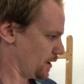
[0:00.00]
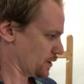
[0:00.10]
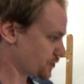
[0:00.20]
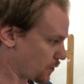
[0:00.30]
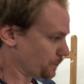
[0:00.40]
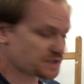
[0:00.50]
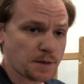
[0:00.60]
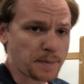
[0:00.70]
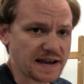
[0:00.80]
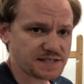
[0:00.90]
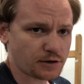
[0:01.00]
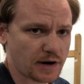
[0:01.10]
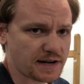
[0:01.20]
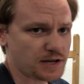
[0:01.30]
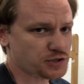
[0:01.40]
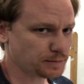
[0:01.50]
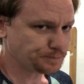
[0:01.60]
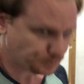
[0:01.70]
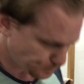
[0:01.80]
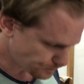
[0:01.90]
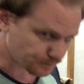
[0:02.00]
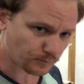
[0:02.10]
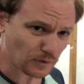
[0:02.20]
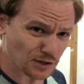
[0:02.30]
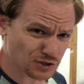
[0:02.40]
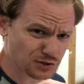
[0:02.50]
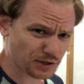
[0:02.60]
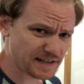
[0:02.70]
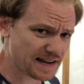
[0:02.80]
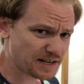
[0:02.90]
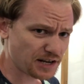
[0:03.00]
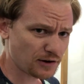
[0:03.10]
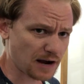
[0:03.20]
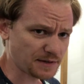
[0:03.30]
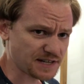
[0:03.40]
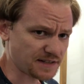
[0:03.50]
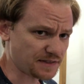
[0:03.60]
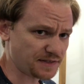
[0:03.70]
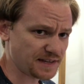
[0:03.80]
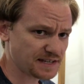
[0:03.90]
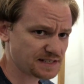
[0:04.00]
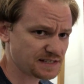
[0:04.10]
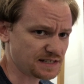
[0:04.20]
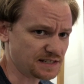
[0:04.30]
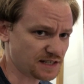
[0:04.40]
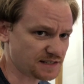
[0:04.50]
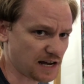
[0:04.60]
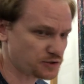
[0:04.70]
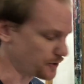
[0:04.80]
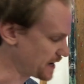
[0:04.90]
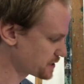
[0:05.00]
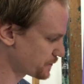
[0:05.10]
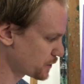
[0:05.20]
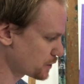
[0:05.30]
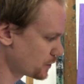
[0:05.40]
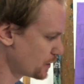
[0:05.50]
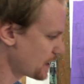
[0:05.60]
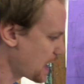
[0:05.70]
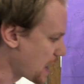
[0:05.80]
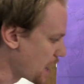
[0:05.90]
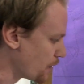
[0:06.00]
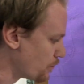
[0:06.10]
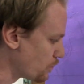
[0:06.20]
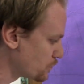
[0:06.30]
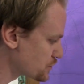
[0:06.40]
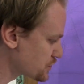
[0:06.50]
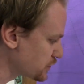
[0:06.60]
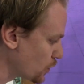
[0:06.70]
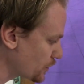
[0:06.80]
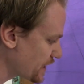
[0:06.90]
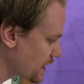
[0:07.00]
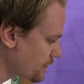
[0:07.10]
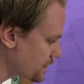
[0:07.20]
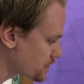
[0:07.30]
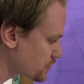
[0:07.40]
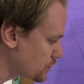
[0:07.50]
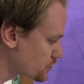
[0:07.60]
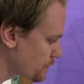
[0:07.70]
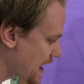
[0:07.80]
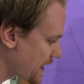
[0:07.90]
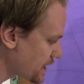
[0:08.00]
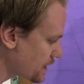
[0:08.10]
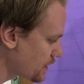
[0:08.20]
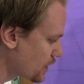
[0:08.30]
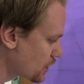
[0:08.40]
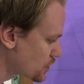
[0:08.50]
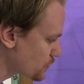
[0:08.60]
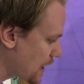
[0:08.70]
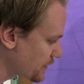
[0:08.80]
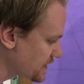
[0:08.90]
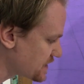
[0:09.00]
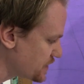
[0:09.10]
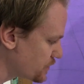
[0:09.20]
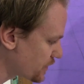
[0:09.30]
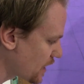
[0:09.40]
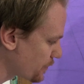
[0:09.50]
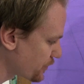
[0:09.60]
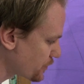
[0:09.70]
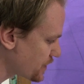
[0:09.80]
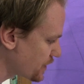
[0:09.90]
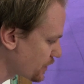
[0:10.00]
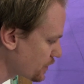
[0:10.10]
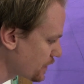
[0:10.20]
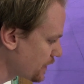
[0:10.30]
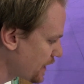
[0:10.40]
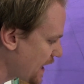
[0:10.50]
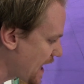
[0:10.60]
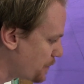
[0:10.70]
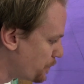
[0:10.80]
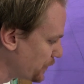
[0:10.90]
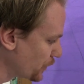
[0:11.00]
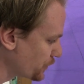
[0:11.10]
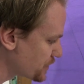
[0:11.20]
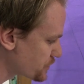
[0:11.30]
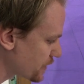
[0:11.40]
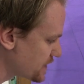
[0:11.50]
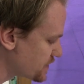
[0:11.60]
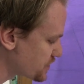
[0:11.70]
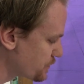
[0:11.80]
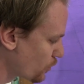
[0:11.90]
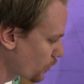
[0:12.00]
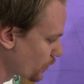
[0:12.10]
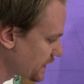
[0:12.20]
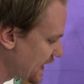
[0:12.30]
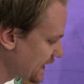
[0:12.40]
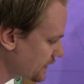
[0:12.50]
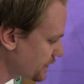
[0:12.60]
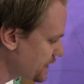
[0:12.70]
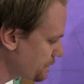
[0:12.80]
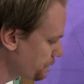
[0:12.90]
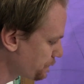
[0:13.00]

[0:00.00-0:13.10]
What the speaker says: So this is a basic gradation. Just looking at it here, I would say that this does not transfer slowly enough. It's too dramatic. So I would continue to come through here and build this transition more organically.